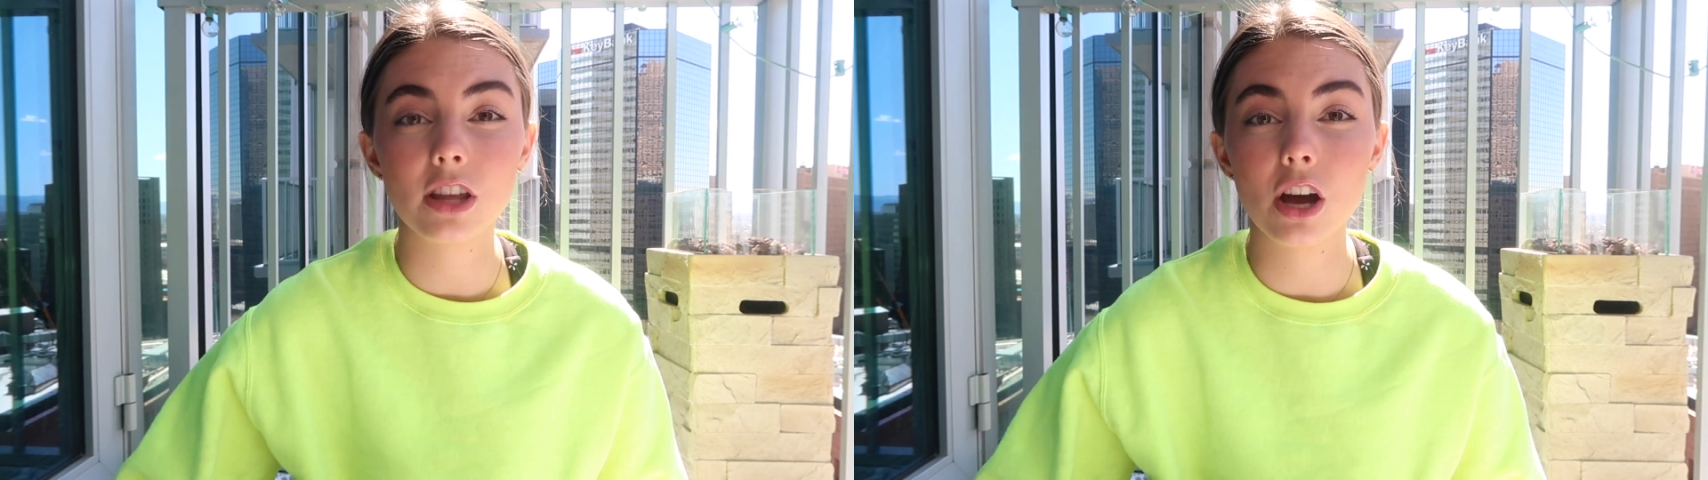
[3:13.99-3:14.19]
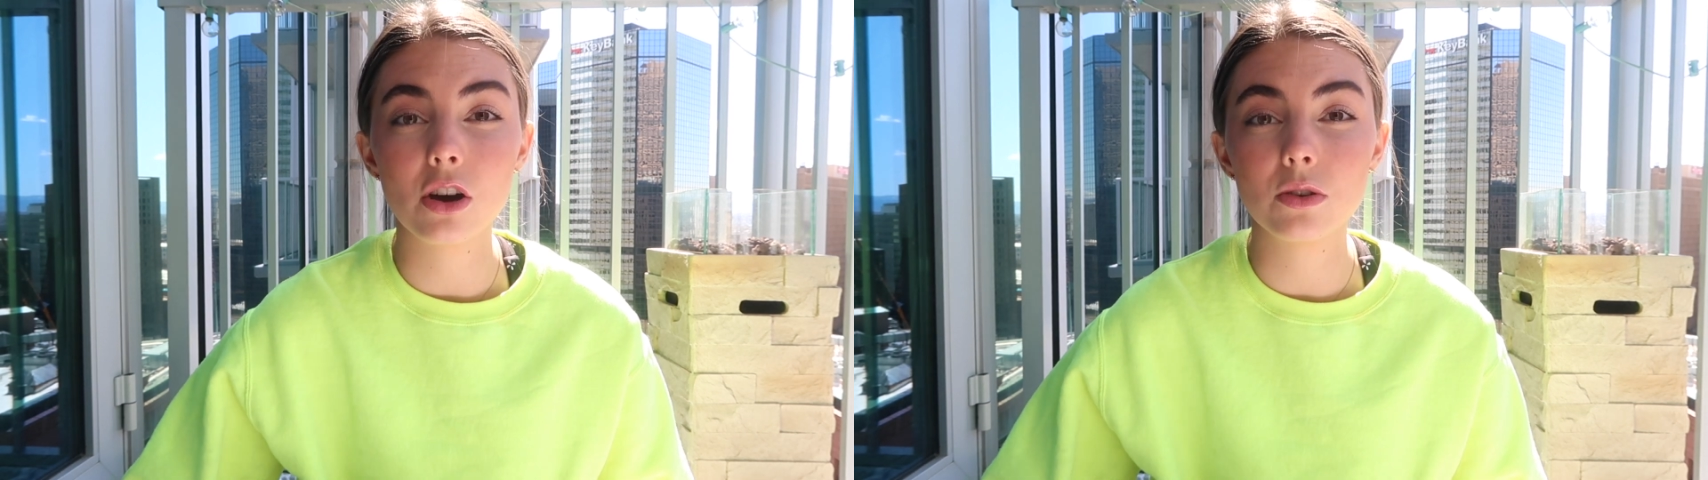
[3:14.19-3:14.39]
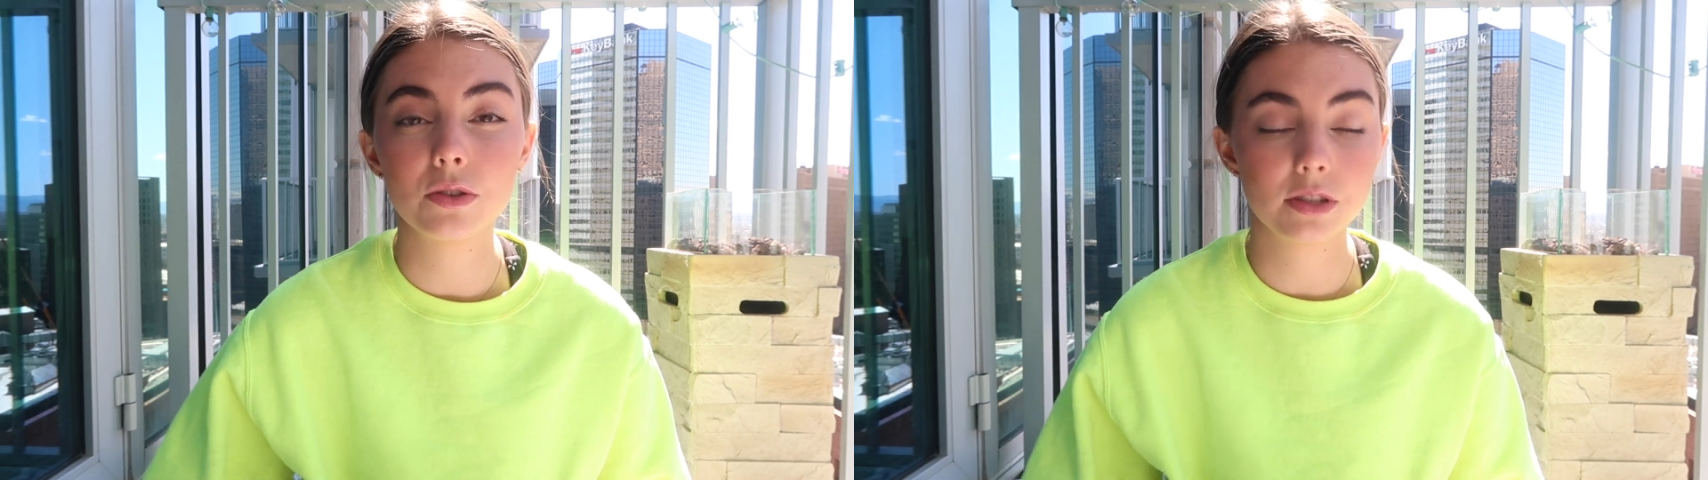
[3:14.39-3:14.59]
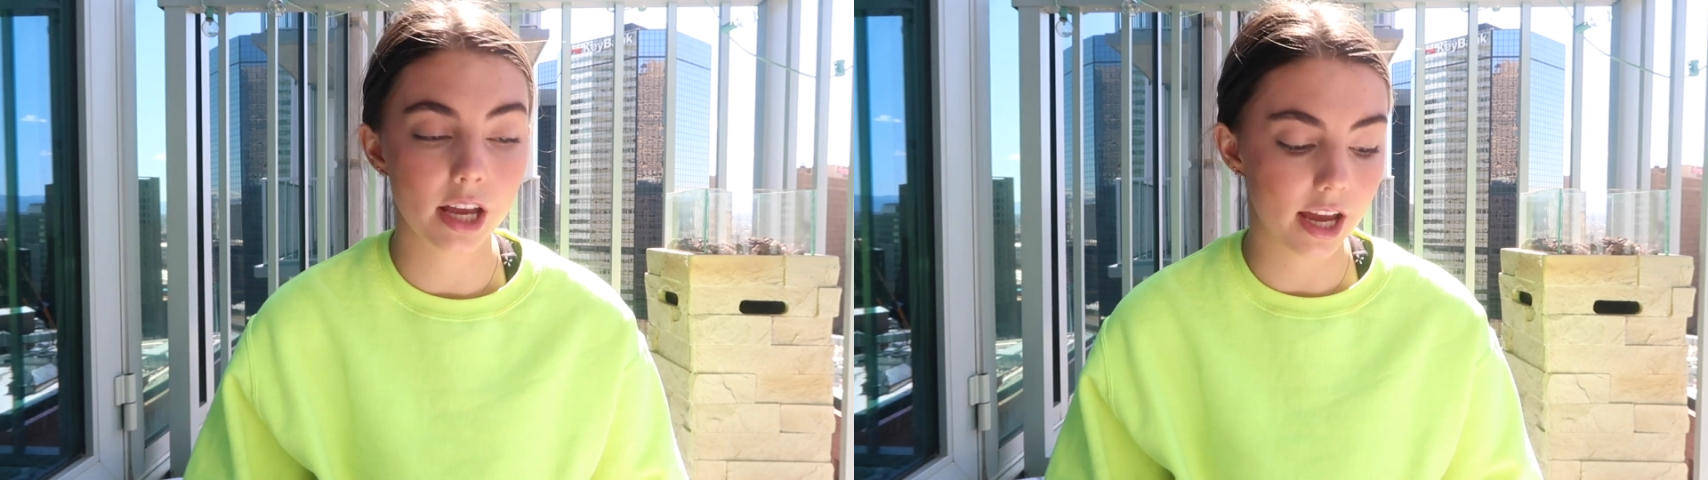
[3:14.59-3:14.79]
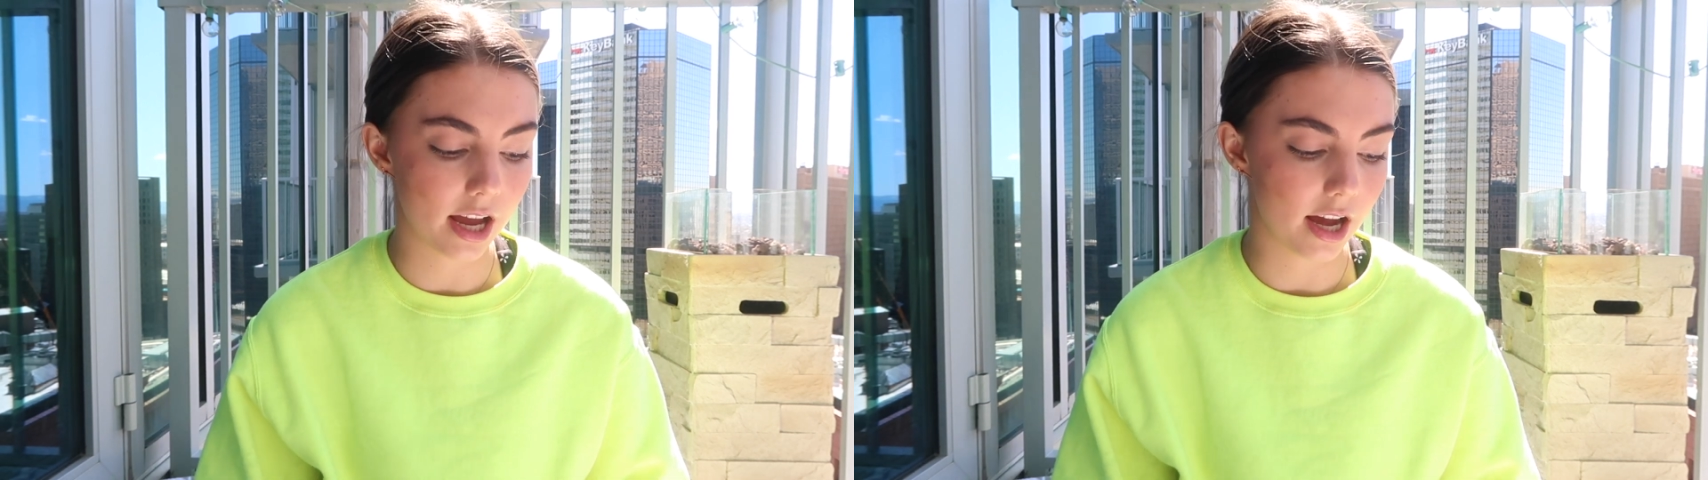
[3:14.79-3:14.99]
those
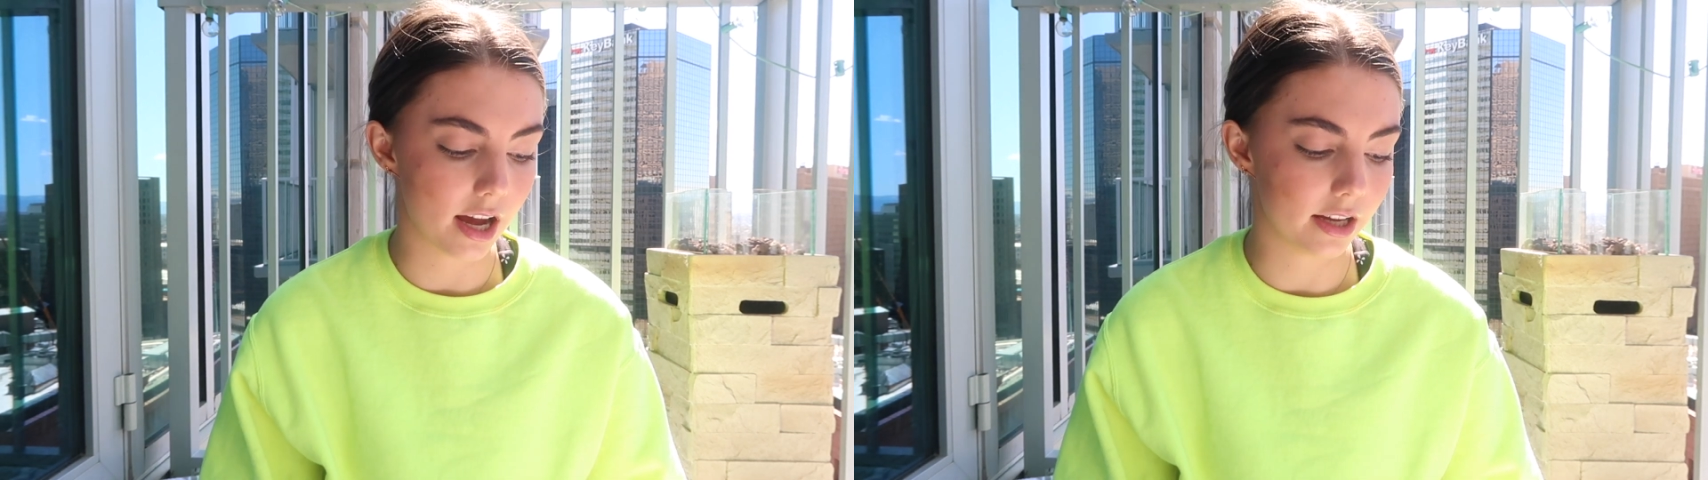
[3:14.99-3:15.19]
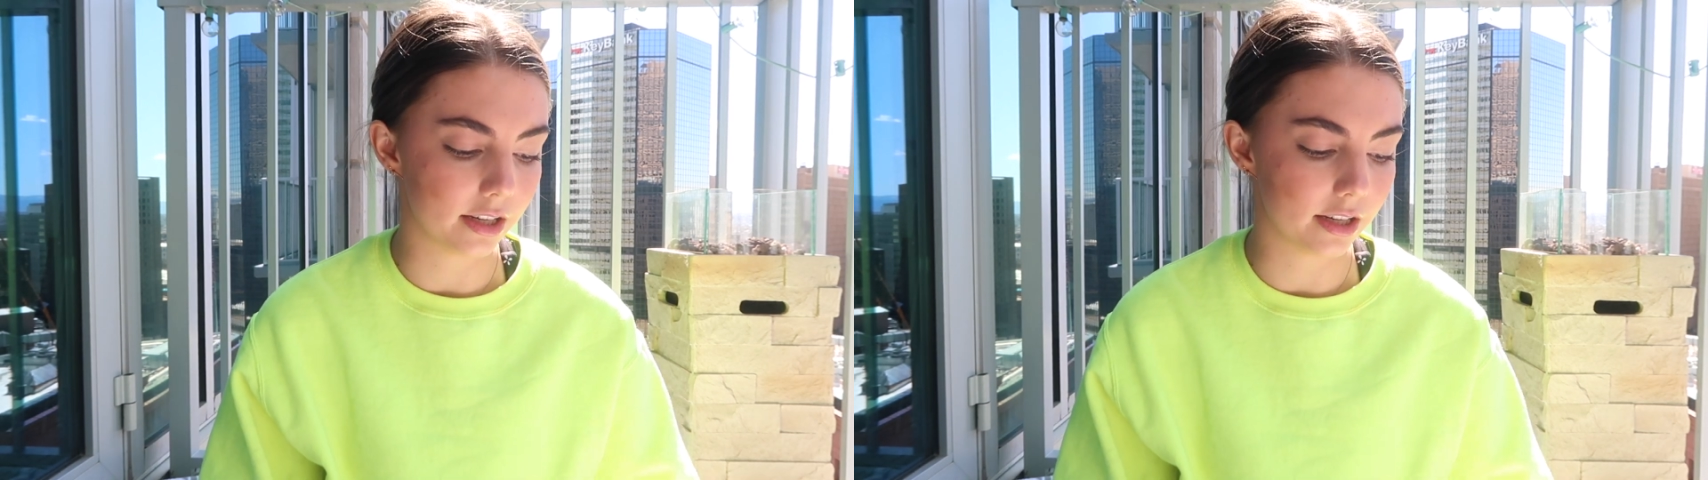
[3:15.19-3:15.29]
and,